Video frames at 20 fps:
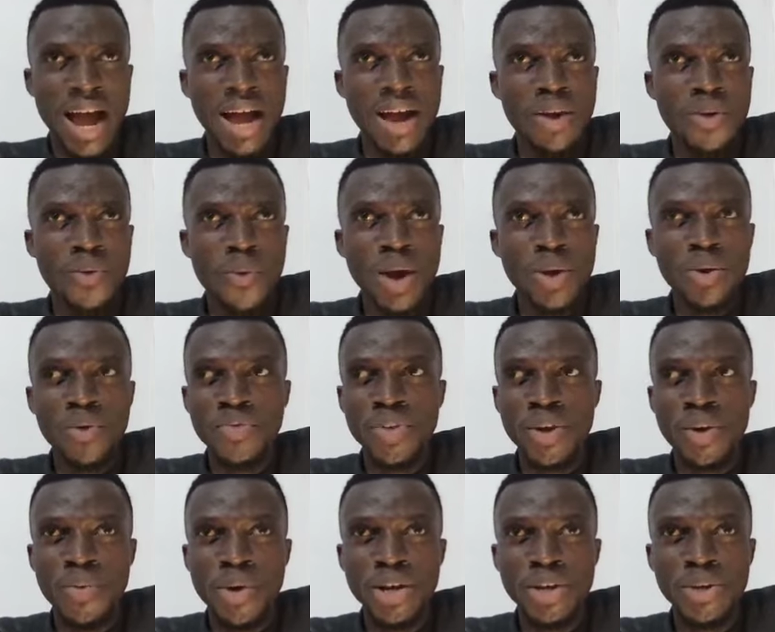one of the
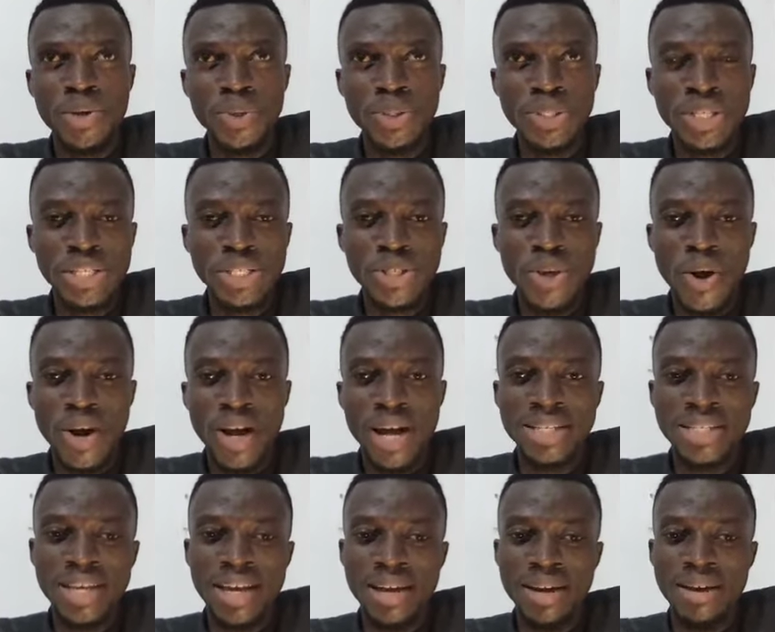radio stations, Oka
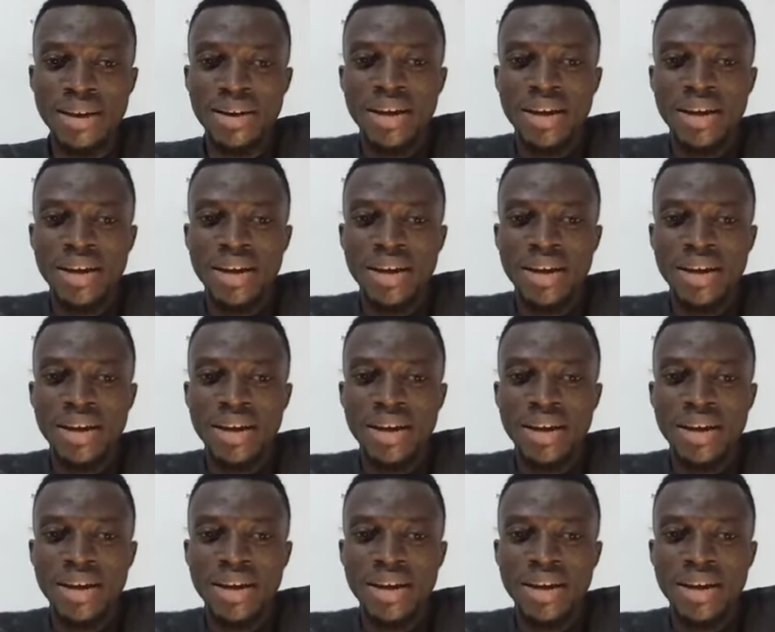said